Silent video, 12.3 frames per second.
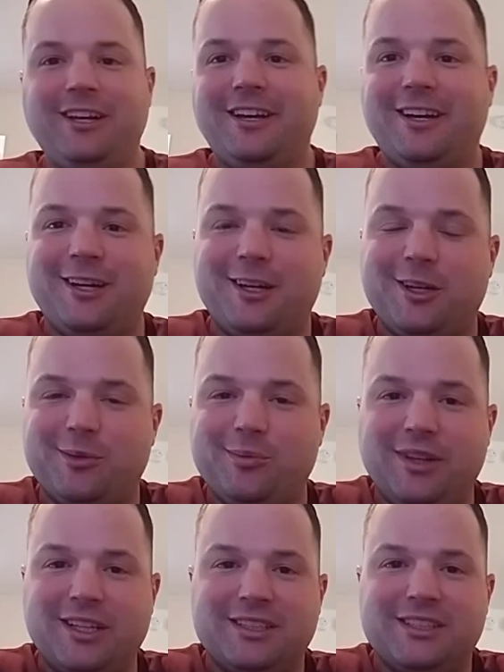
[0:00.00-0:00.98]

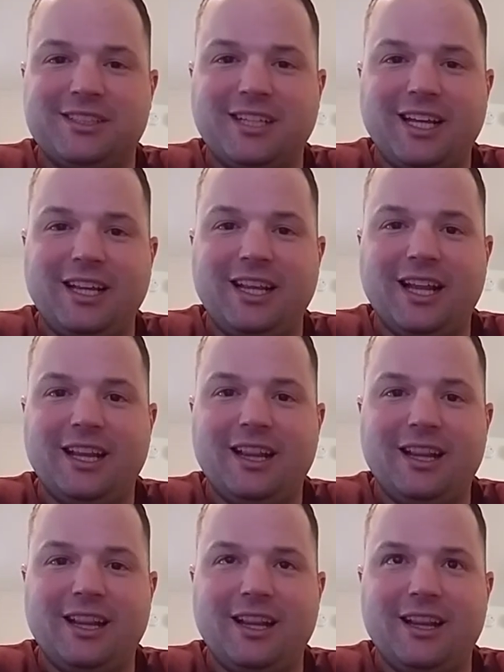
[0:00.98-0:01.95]
that said that
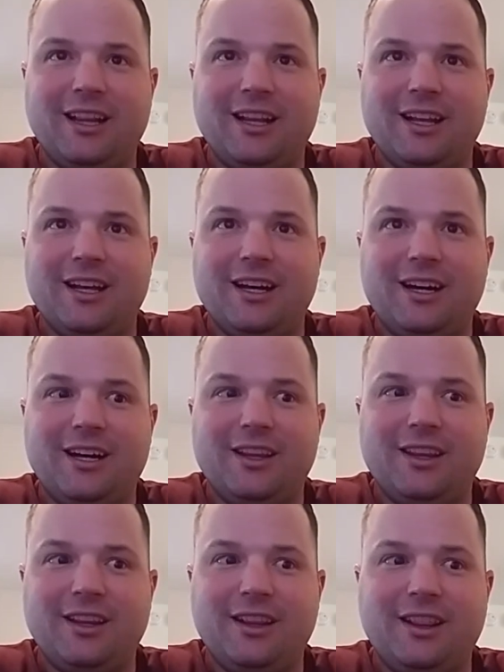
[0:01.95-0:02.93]

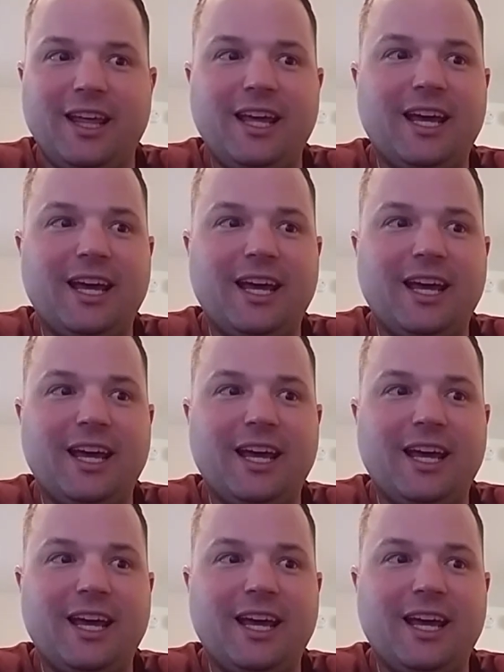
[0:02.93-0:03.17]
they